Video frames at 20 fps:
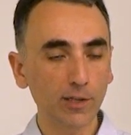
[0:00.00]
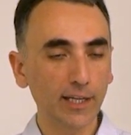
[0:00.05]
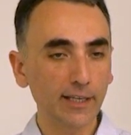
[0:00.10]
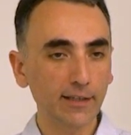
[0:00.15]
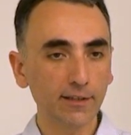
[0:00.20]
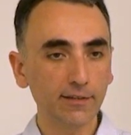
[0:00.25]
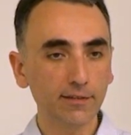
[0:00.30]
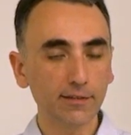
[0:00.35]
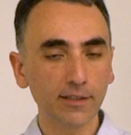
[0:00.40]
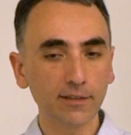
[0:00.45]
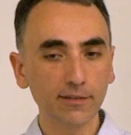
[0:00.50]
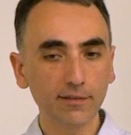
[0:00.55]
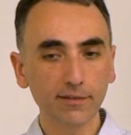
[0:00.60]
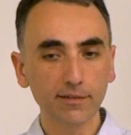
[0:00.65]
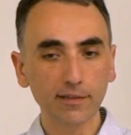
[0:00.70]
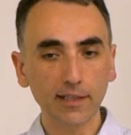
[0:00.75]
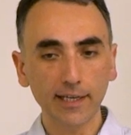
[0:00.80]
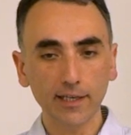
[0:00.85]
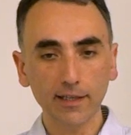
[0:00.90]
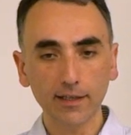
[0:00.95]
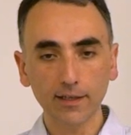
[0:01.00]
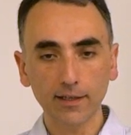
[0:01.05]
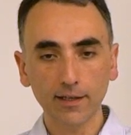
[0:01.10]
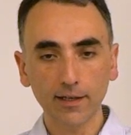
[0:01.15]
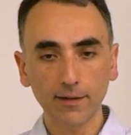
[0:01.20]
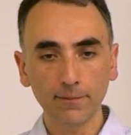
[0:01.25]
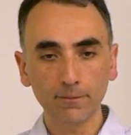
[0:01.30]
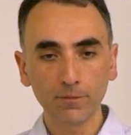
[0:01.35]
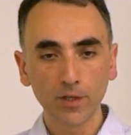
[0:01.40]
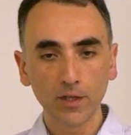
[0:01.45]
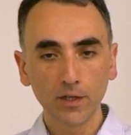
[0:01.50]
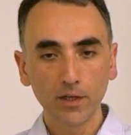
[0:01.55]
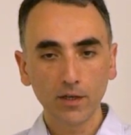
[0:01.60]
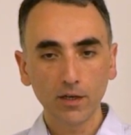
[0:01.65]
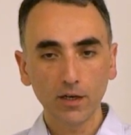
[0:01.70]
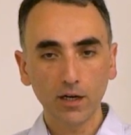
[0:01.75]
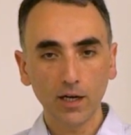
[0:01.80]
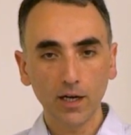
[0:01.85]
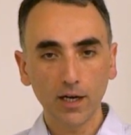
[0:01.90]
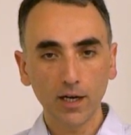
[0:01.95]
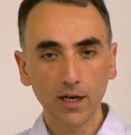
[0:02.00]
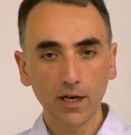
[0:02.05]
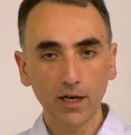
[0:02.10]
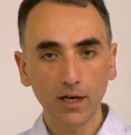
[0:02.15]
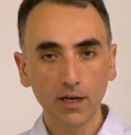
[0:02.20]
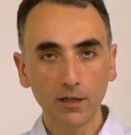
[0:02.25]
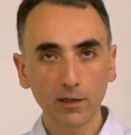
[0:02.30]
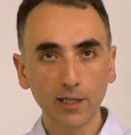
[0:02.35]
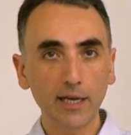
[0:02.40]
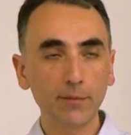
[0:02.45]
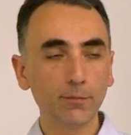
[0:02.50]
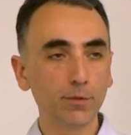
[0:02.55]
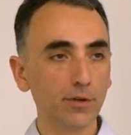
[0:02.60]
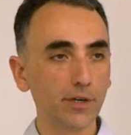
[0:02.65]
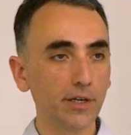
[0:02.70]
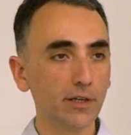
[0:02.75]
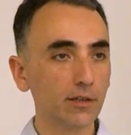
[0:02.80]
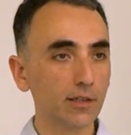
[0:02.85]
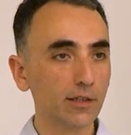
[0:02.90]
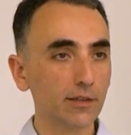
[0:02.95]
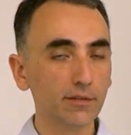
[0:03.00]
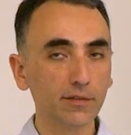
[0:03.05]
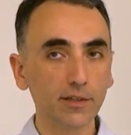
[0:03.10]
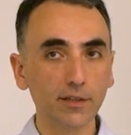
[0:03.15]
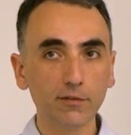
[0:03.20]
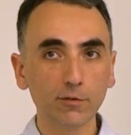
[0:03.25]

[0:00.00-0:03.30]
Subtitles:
Like it's like a library, let's say.